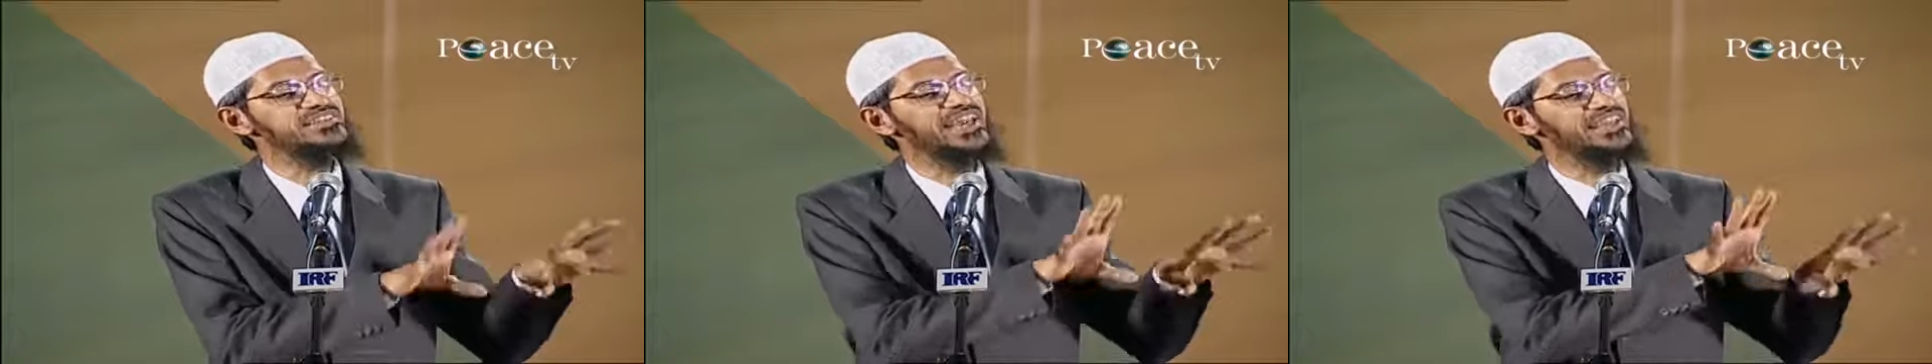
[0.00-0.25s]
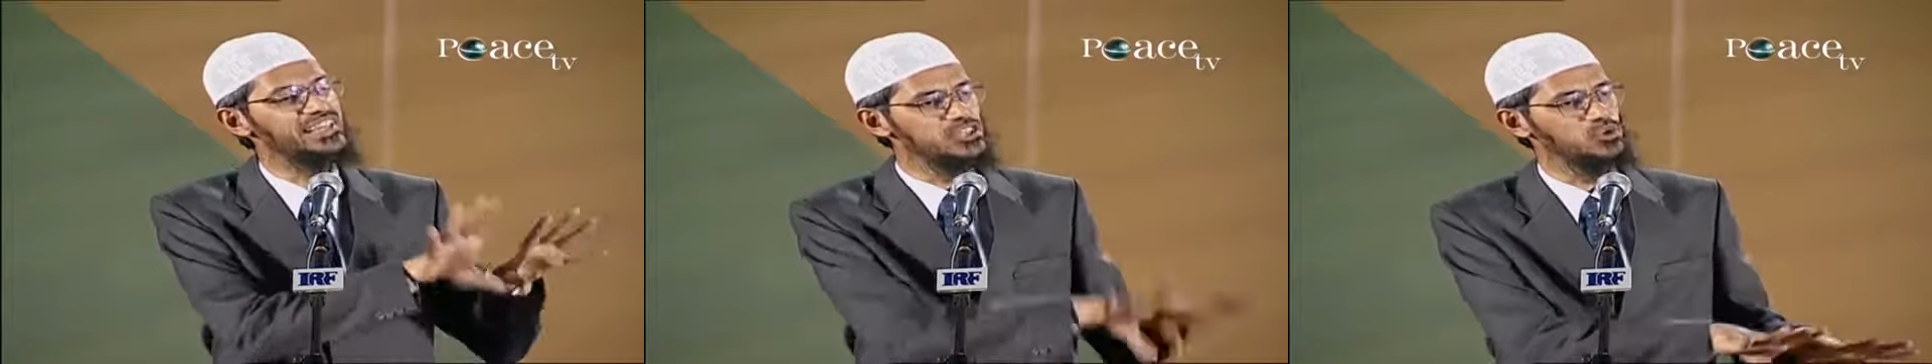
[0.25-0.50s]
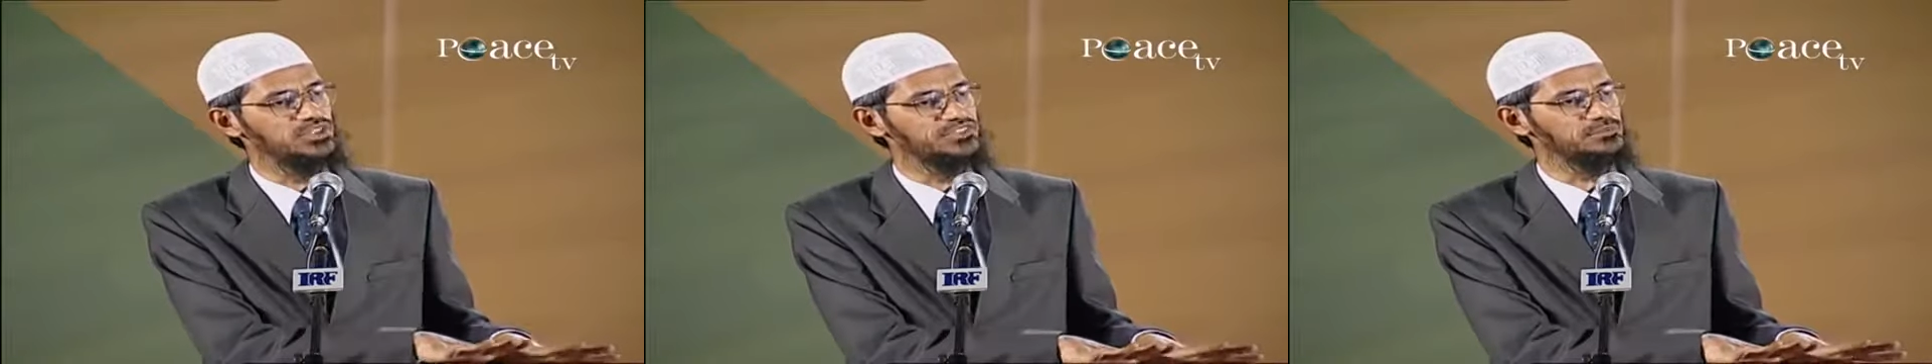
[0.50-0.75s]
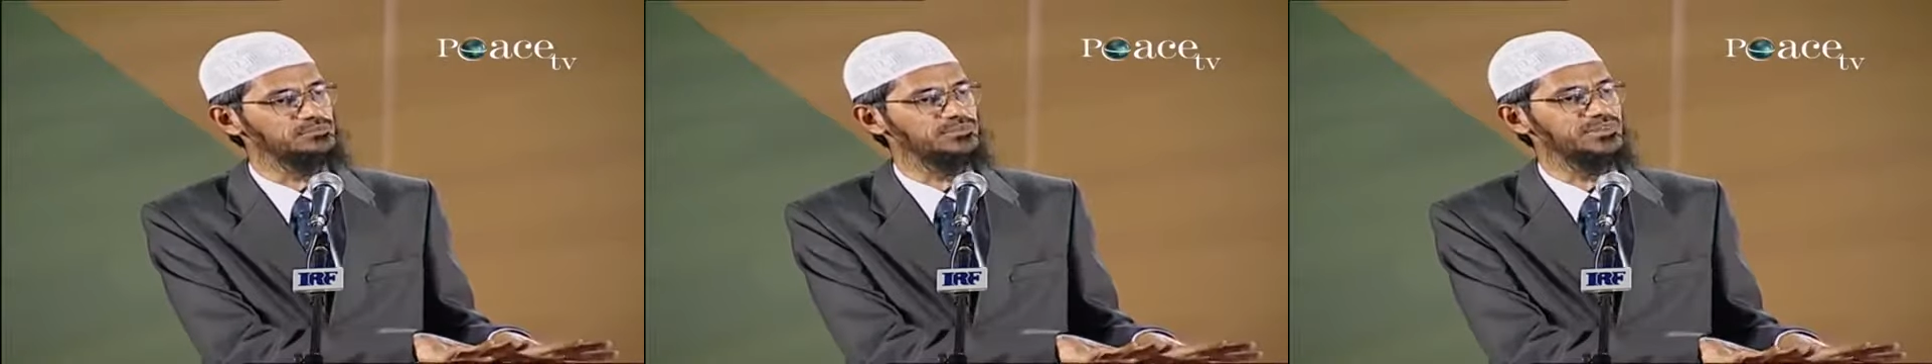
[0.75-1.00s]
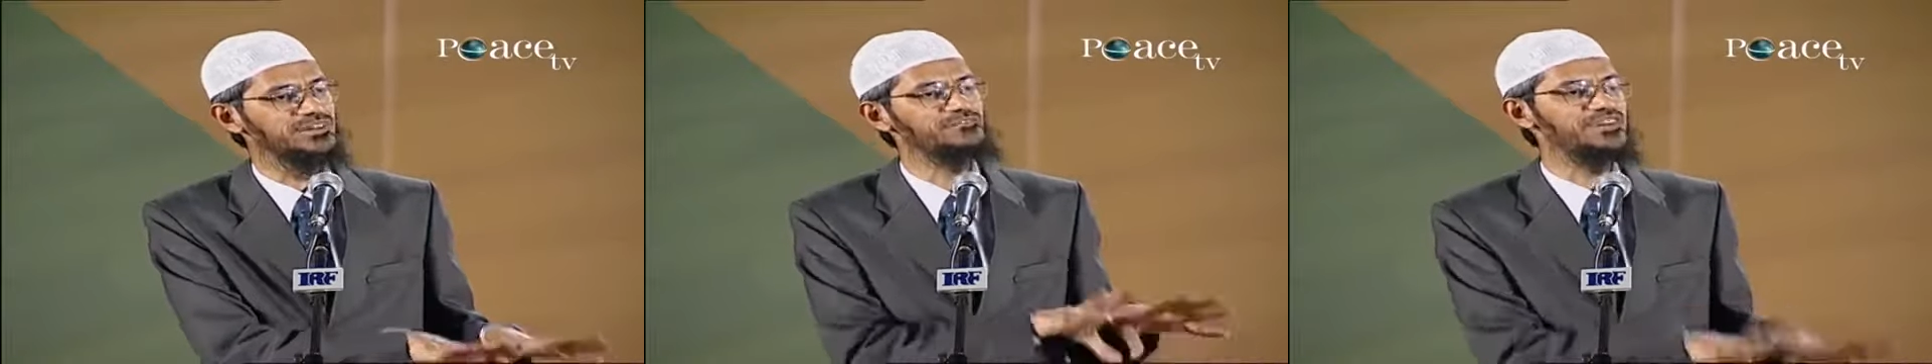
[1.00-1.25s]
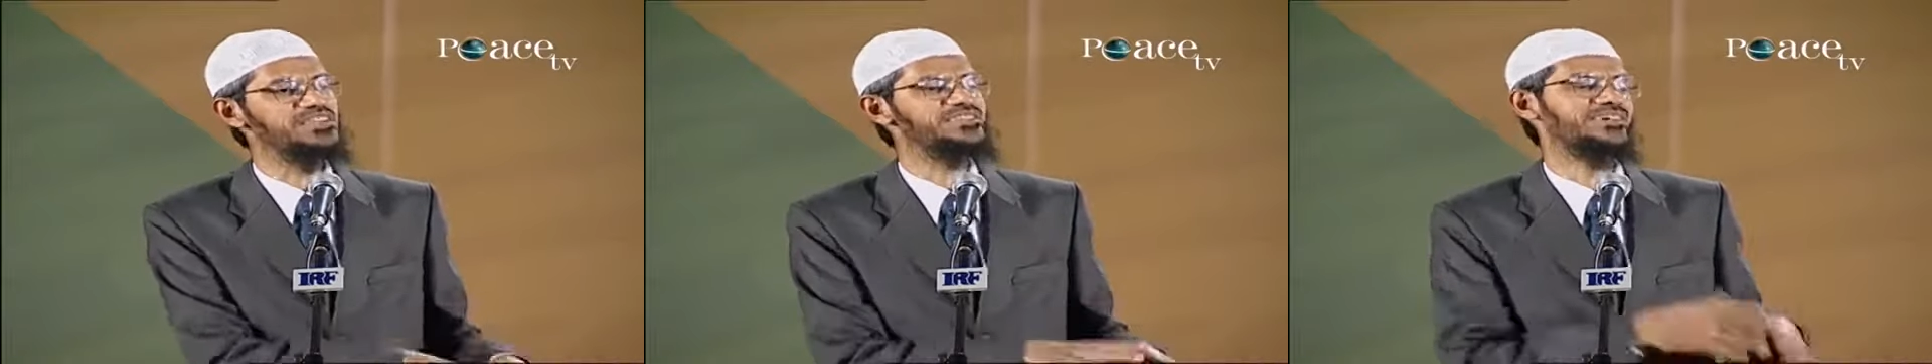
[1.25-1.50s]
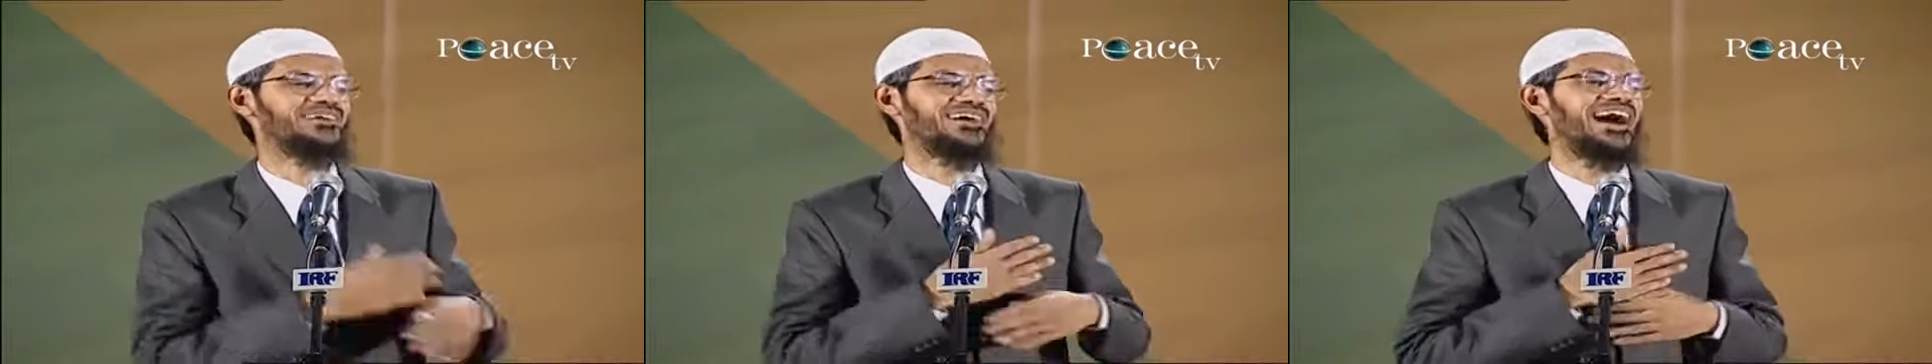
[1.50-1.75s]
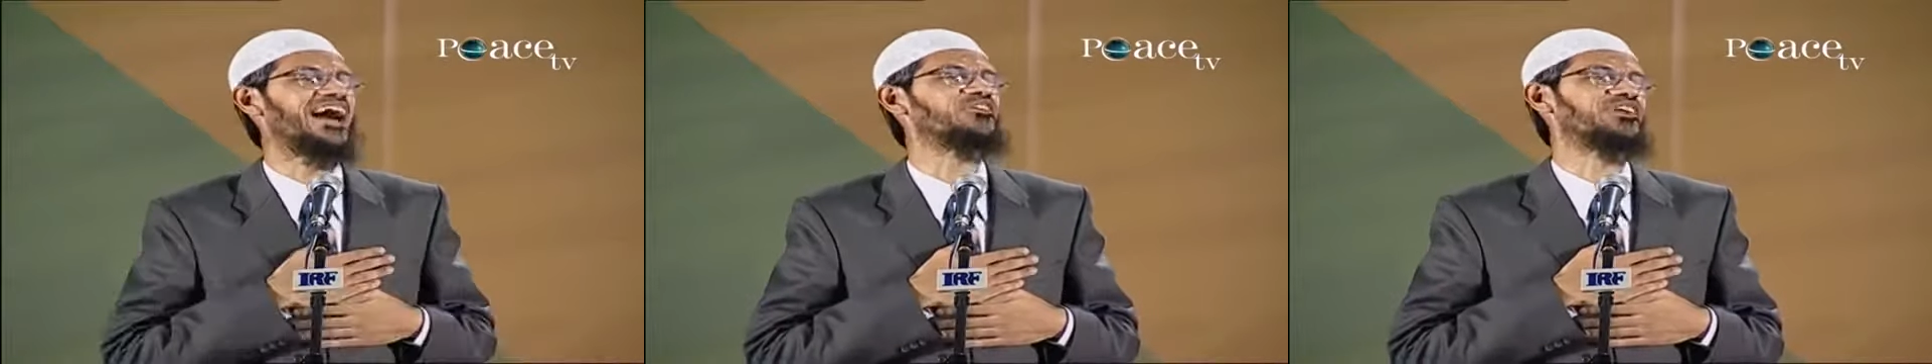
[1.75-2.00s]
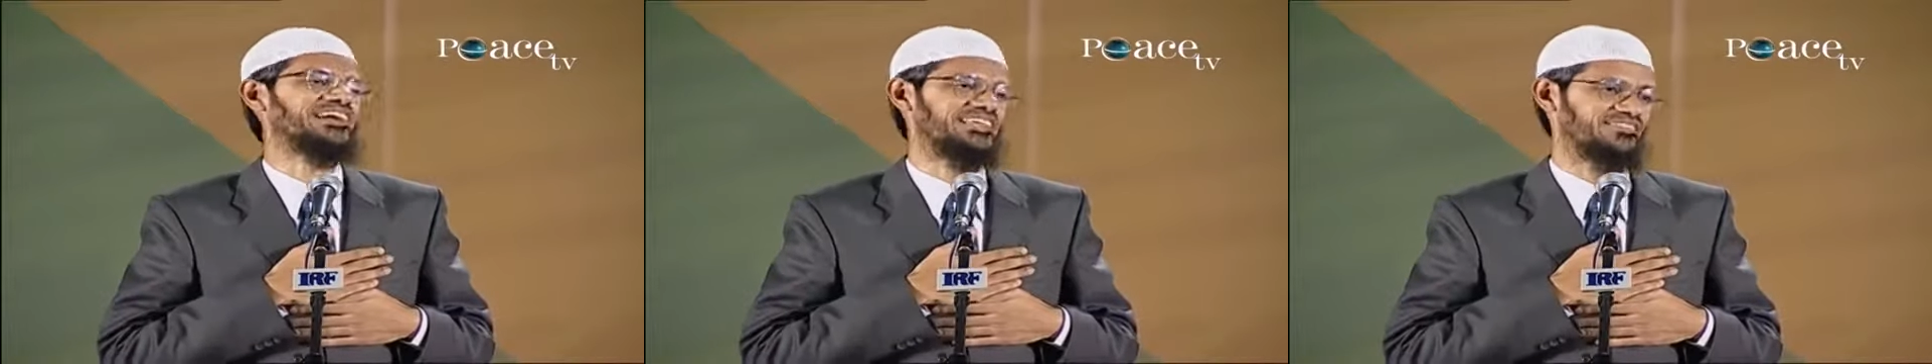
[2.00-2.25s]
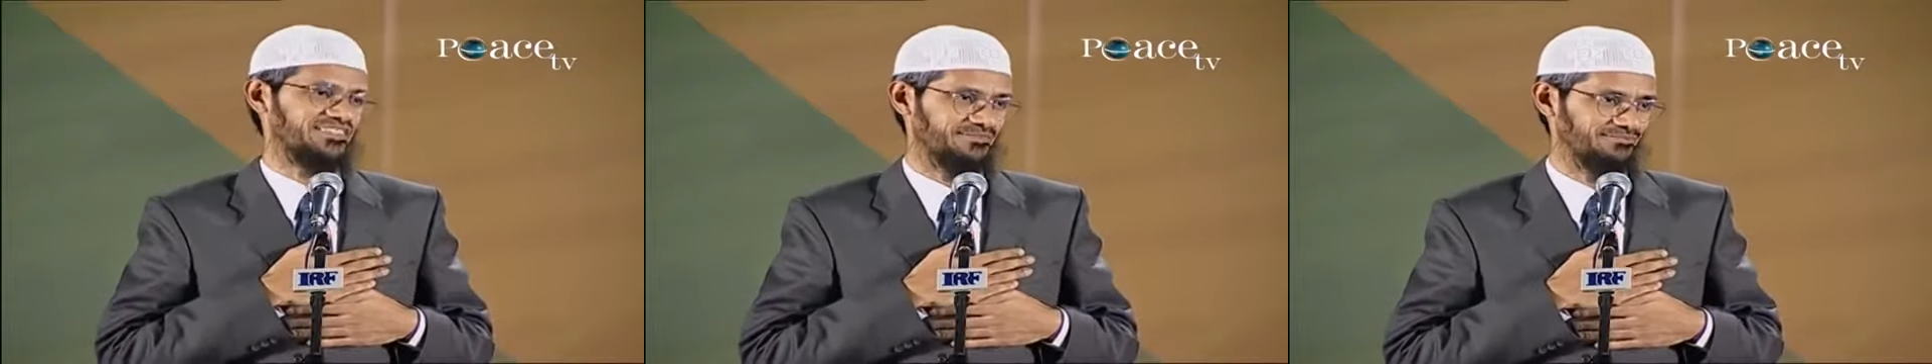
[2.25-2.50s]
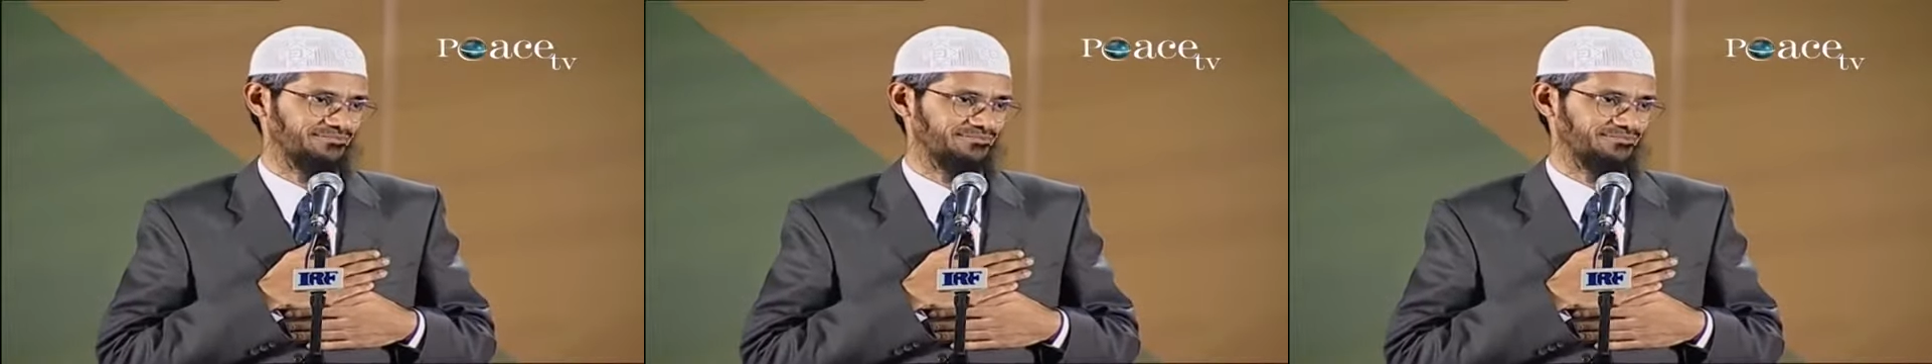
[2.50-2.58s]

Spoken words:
there in Hinduism, which I don't agree with.